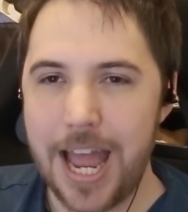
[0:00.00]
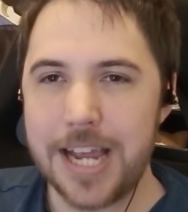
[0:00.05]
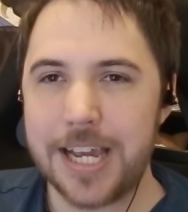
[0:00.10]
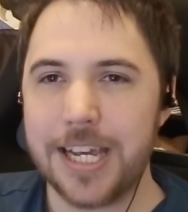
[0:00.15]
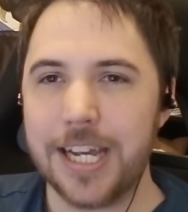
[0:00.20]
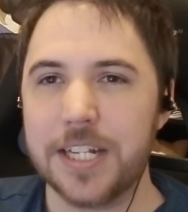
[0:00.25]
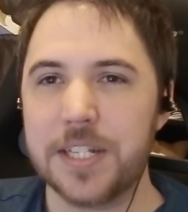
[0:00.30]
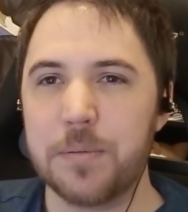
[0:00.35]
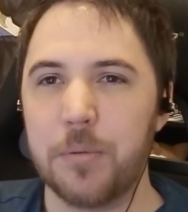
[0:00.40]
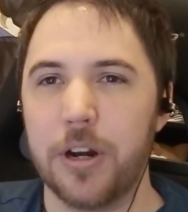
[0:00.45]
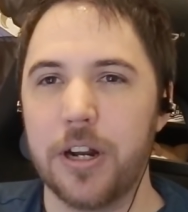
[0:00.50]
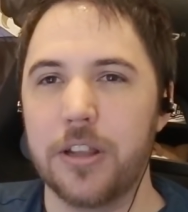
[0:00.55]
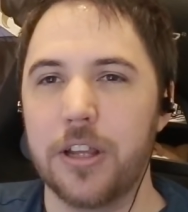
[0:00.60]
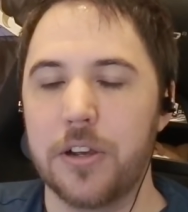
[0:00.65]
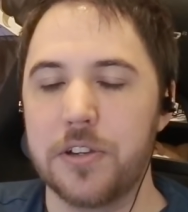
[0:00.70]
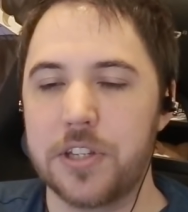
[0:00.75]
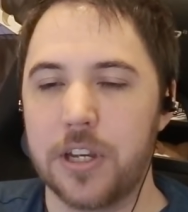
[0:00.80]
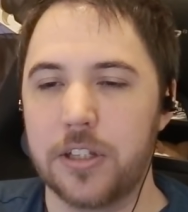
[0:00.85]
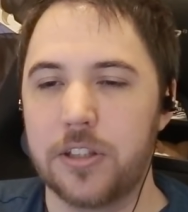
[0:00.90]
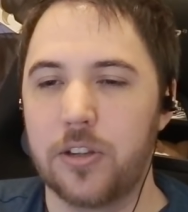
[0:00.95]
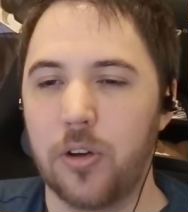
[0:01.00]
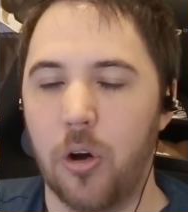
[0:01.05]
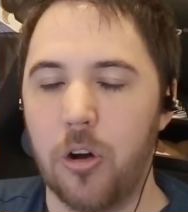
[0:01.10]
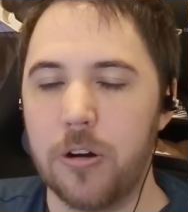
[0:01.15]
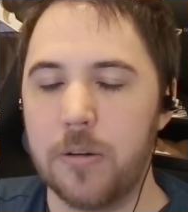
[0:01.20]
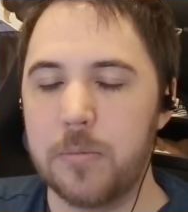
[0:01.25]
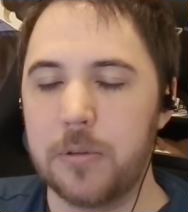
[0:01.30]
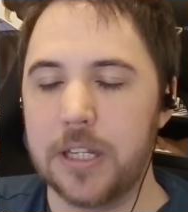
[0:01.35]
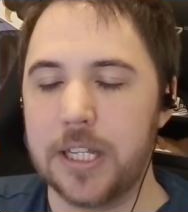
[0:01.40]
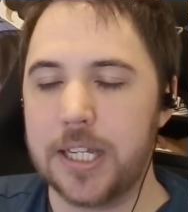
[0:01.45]
Hat Kid's one of those
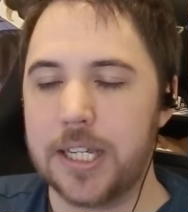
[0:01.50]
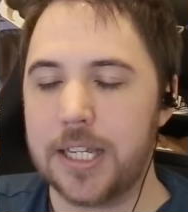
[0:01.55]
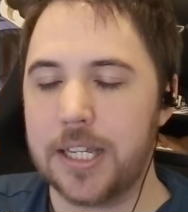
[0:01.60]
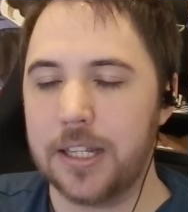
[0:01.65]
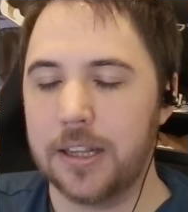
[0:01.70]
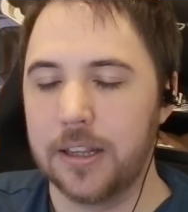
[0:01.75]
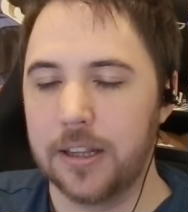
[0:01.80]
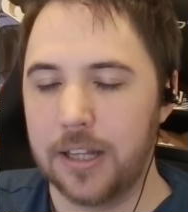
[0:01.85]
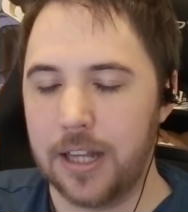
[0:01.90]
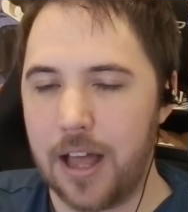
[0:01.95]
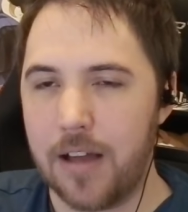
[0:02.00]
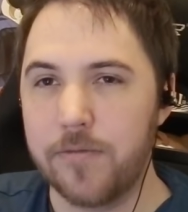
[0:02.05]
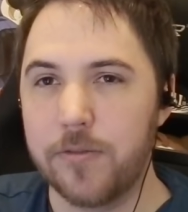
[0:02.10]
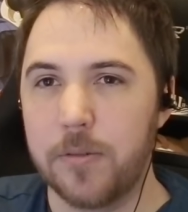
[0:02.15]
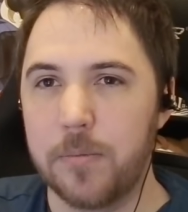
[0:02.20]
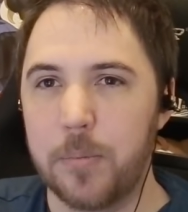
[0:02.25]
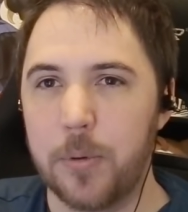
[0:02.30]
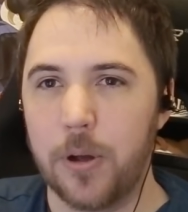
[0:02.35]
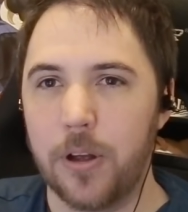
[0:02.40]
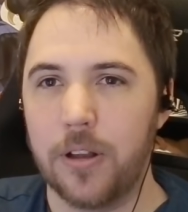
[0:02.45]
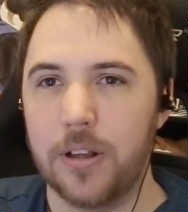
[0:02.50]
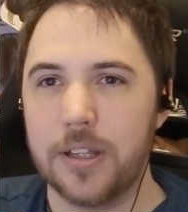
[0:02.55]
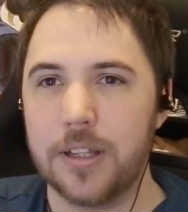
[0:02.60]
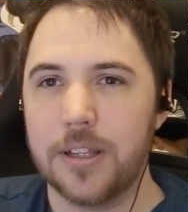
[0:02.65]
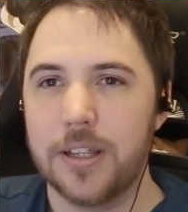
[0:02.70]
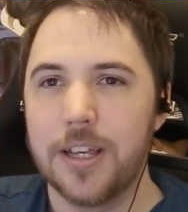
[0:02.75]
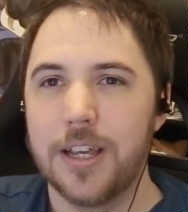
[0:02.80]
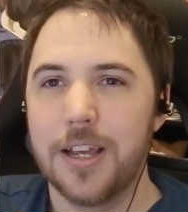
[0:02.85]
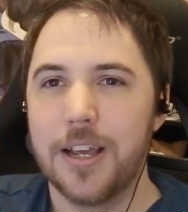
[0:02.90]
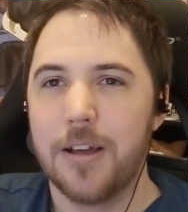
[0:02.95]
adorably
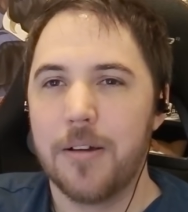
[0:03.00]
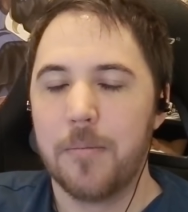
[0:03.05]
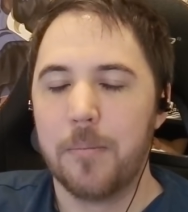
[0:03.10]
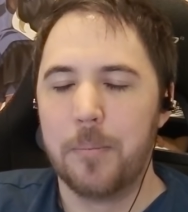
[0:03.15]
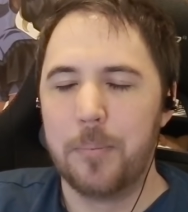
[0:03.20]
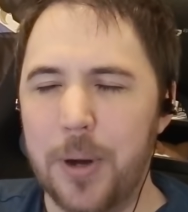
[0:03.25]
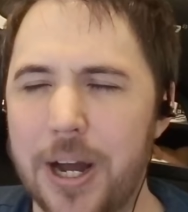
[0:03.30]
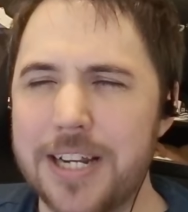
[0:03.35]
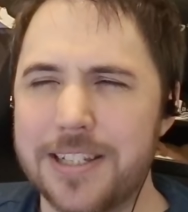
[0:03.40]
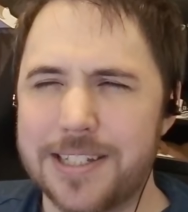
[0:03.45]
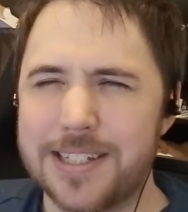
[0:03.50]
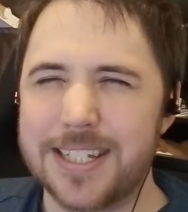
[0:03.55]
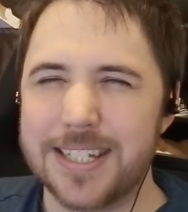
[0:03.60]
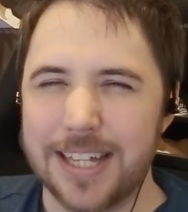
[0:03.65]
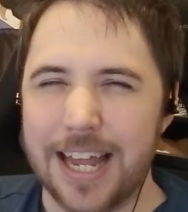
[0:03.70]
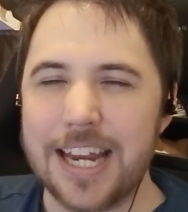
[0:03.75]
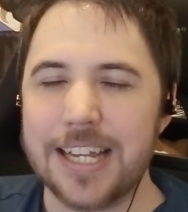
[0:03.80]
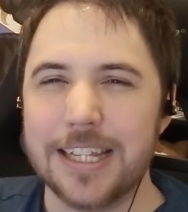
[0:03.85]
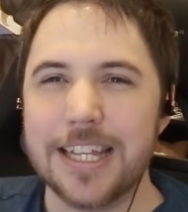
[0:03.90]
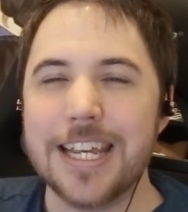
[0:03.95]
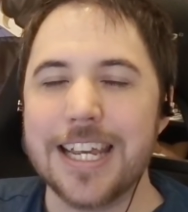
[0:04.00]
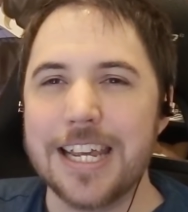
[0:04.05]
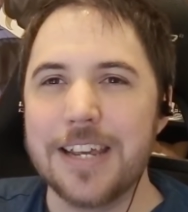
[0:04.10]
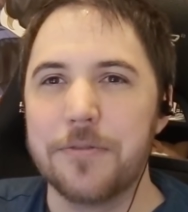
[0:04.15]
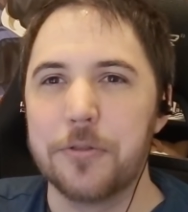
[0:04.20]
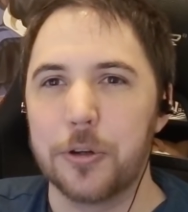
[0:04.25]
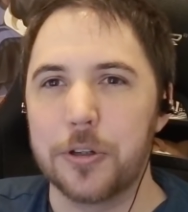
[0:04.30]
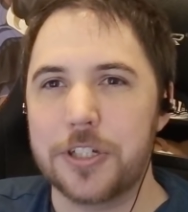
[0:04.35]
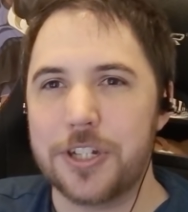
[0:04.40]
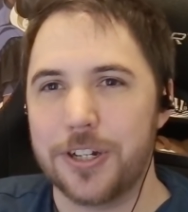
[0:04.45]
lovable but slightly
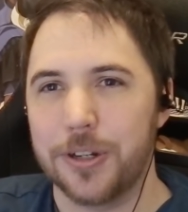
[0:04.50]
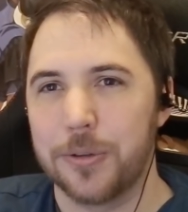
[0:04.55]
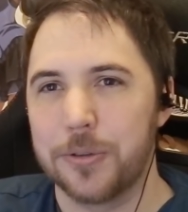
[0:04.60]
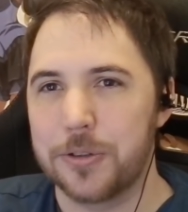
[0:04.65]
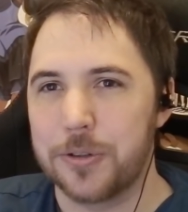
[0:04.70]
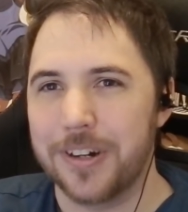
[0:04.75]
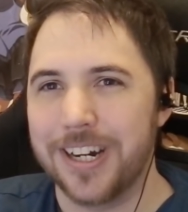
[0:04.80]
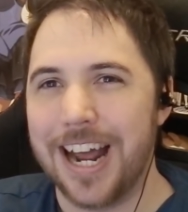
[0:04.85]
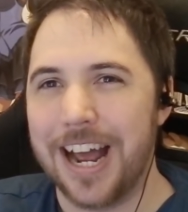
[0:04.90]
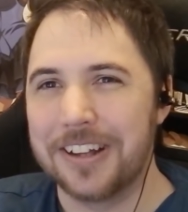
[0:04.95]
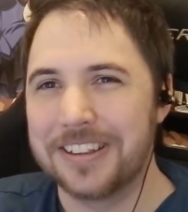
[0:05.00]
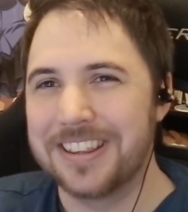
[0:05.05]
evil children